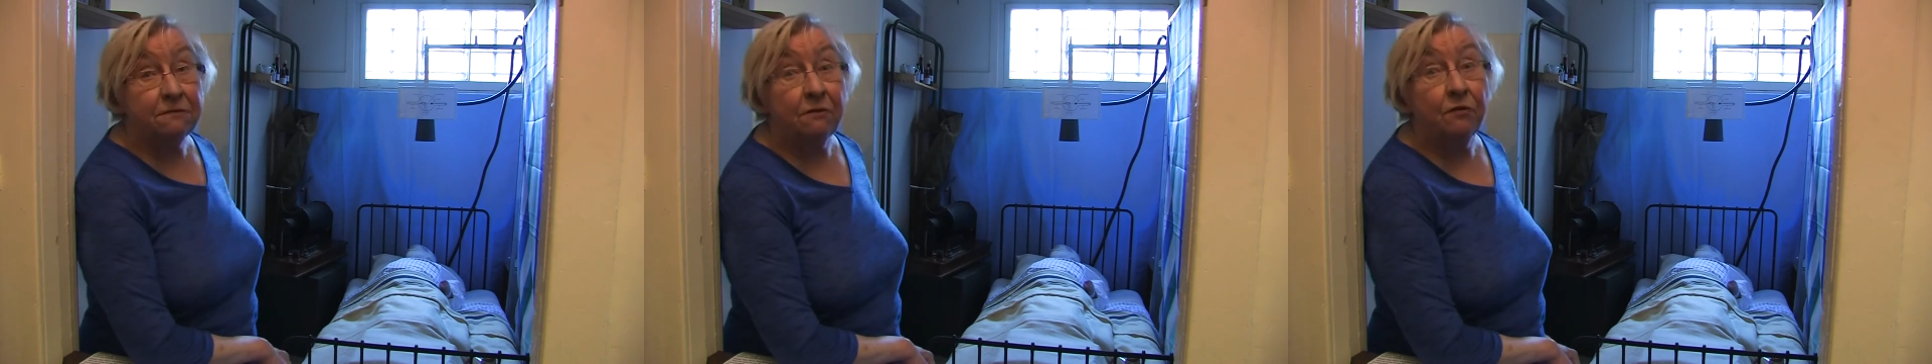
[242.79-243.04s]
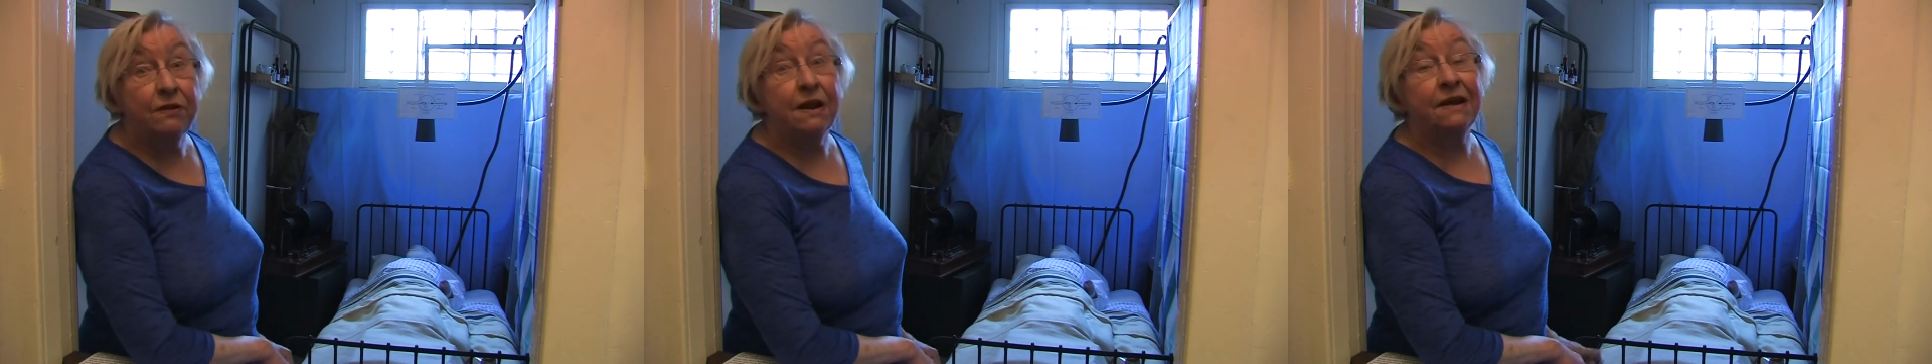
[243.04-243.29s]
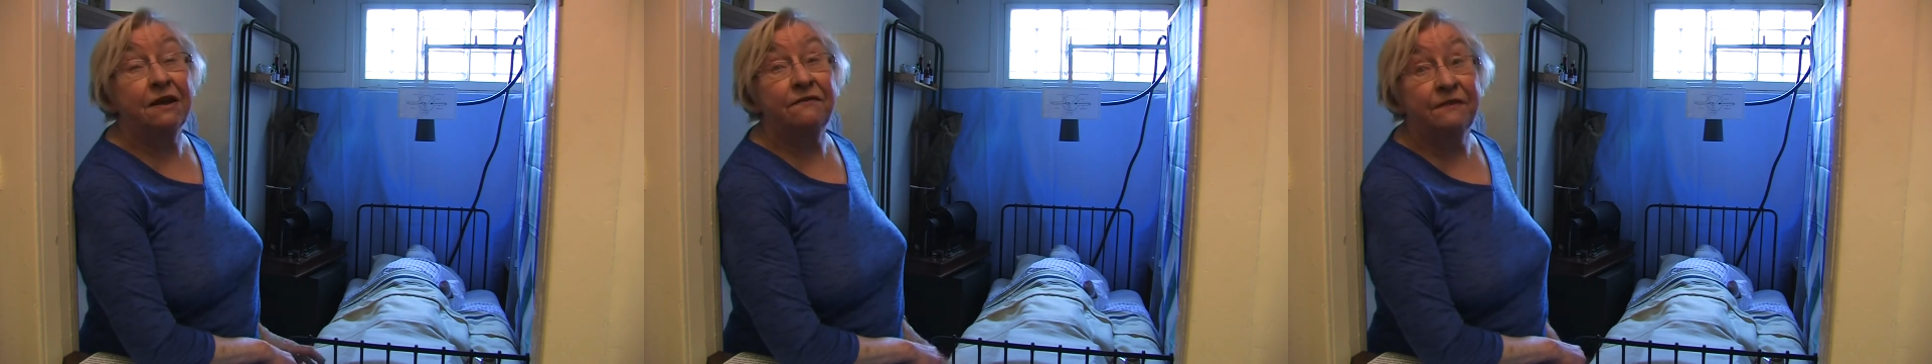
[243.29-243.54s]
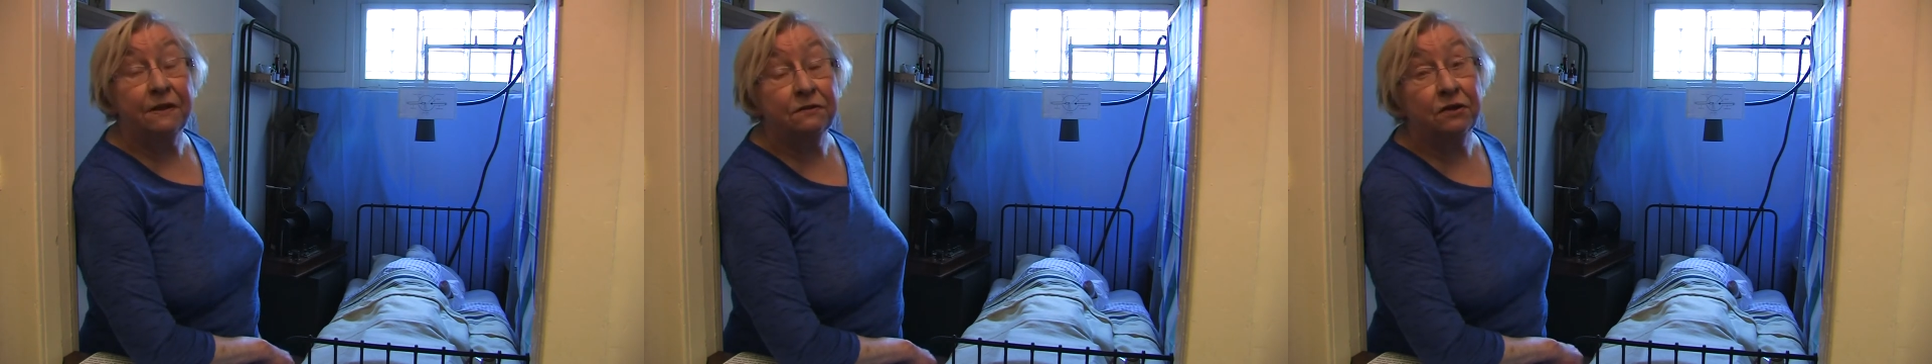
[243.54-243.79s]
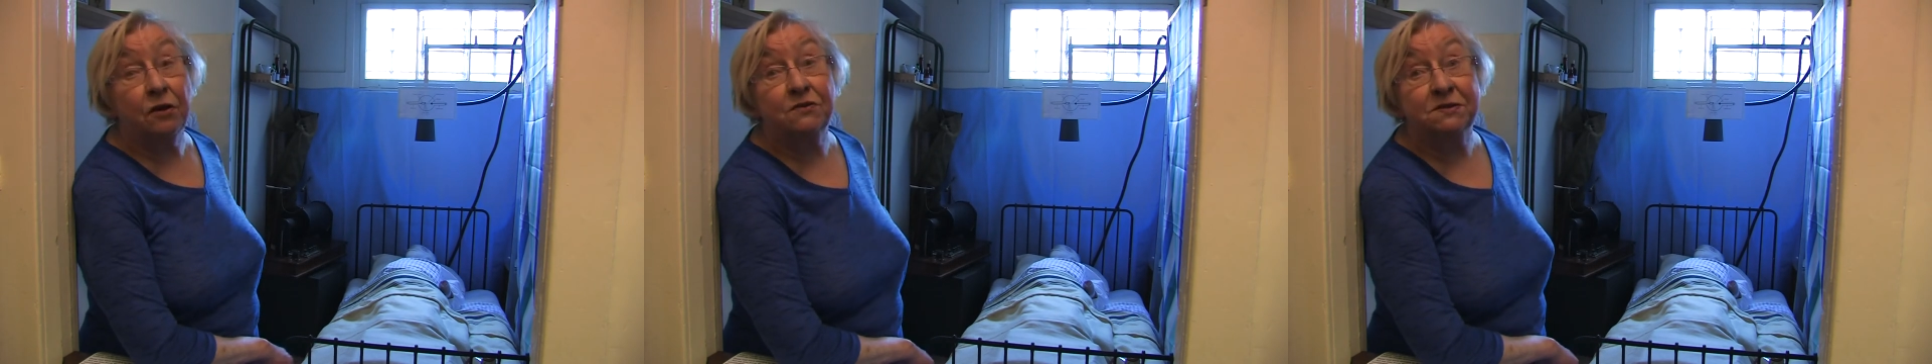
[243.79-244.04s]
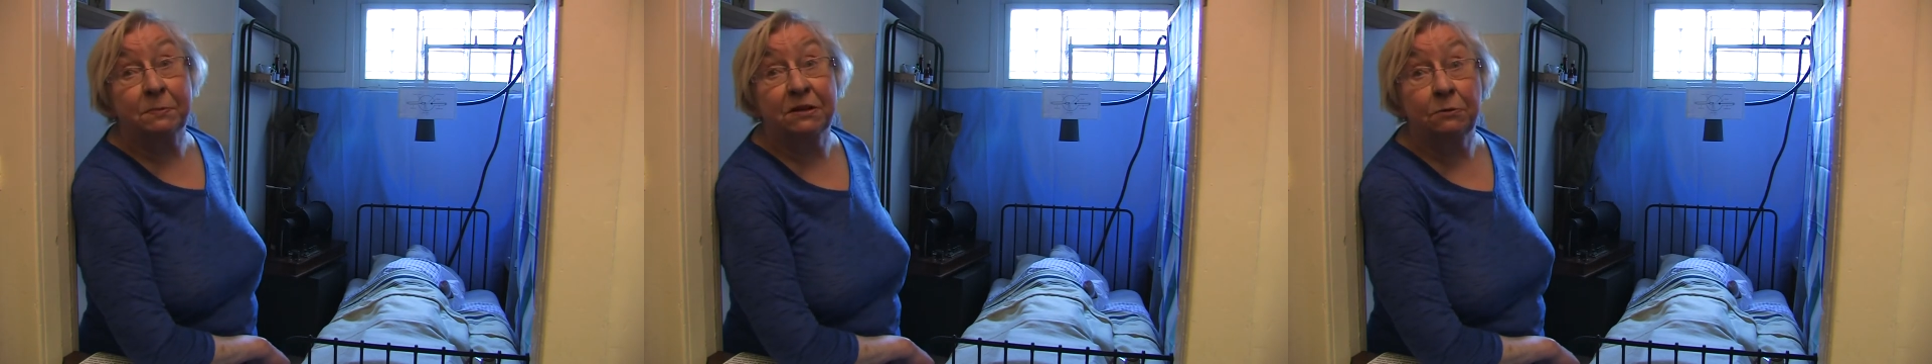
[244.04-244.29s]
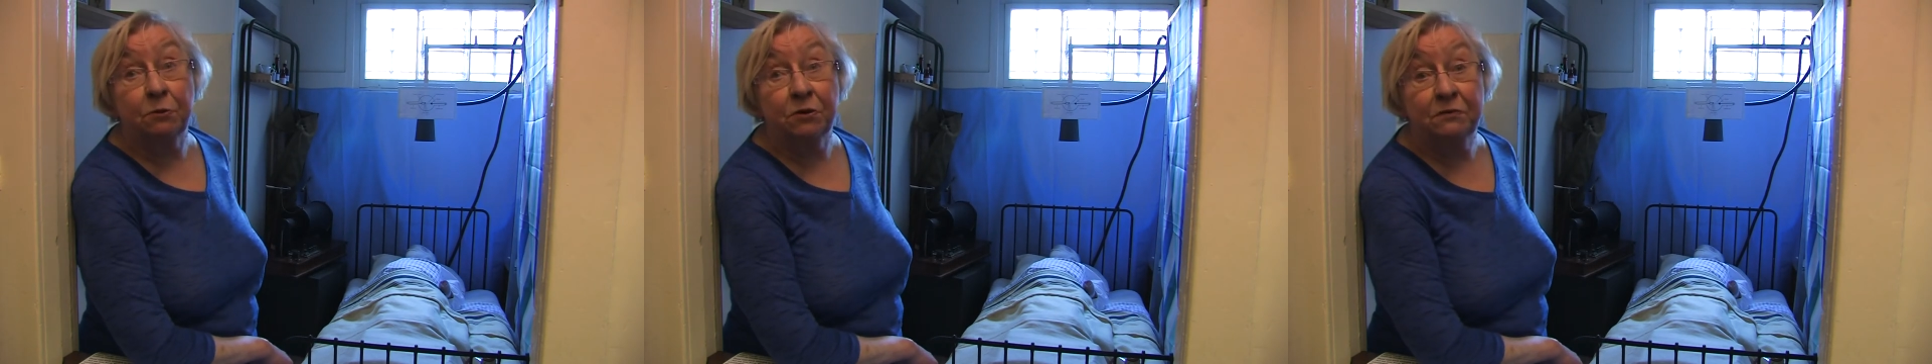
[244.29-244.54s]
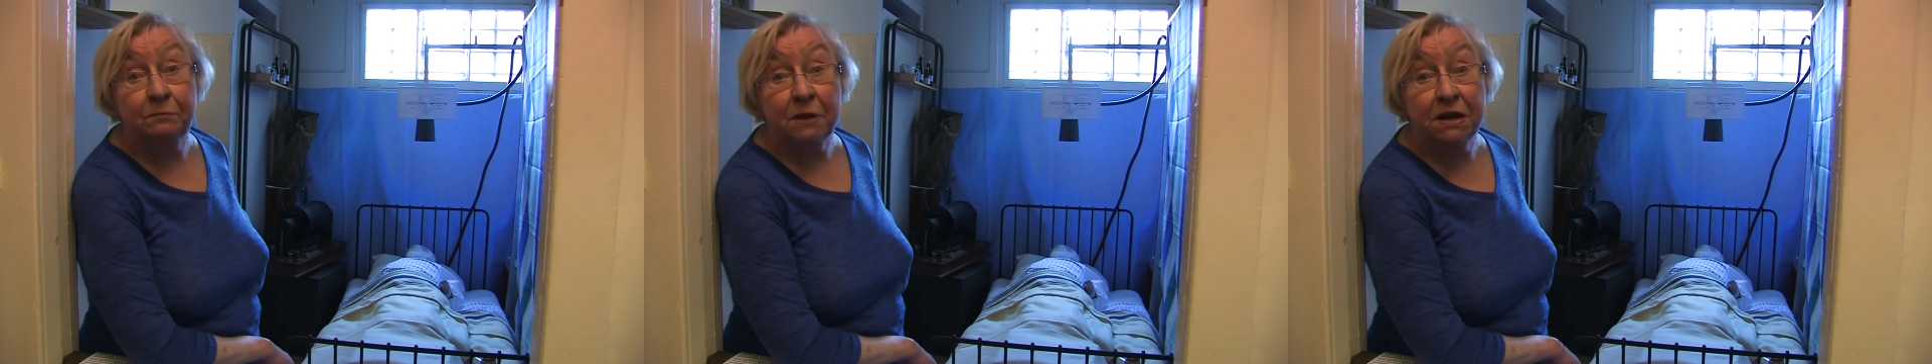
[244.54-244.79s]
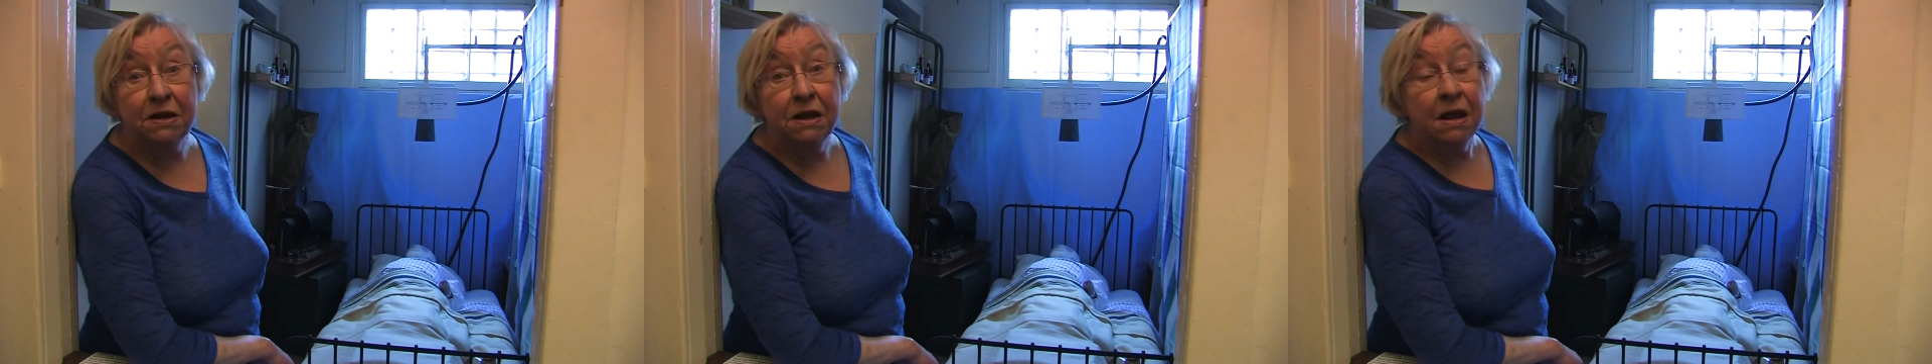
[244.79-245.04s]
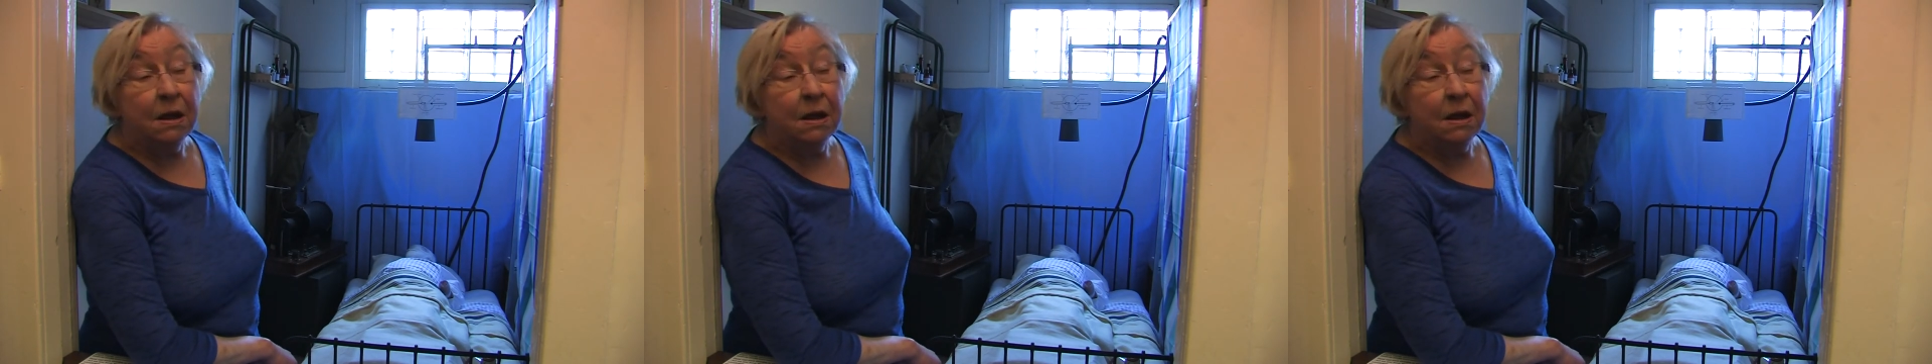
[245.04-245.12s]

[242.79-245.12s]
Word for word: rather like a field hospital would have been,